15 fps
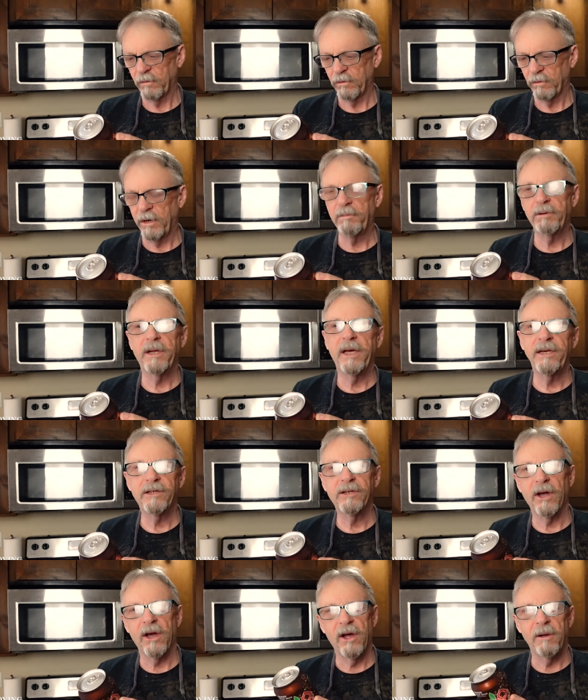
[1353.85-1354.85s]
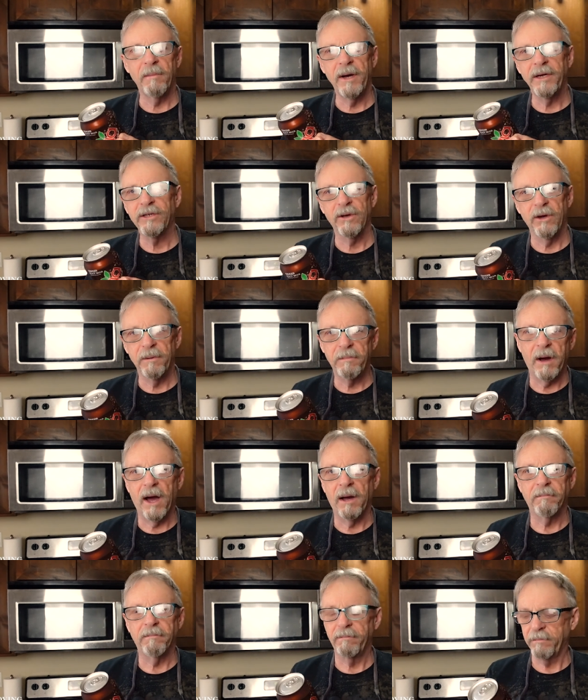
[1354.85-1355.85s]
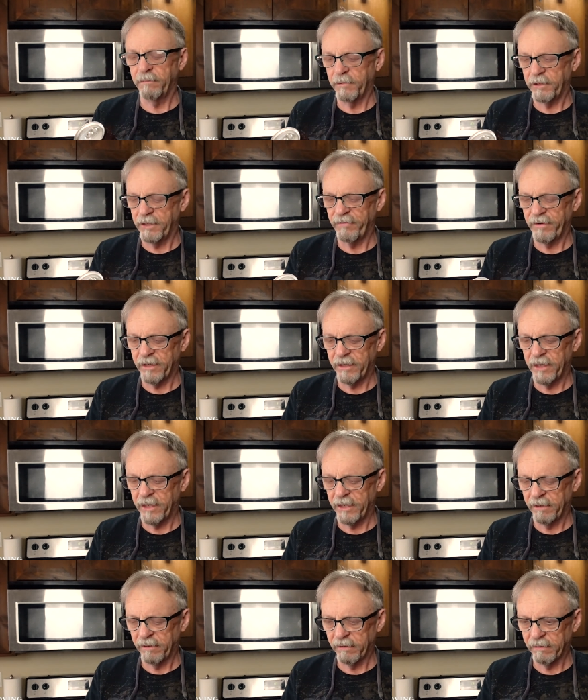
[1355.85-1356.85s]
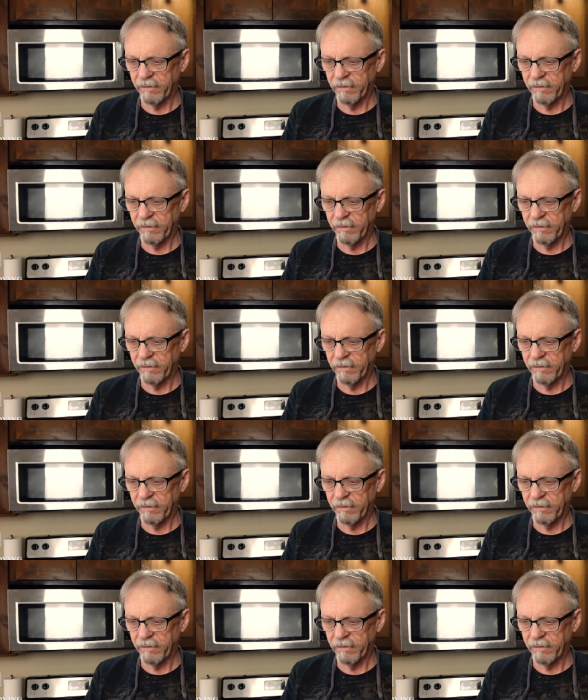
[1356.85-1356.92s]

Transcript: replaced all my soda pop. Zevia did.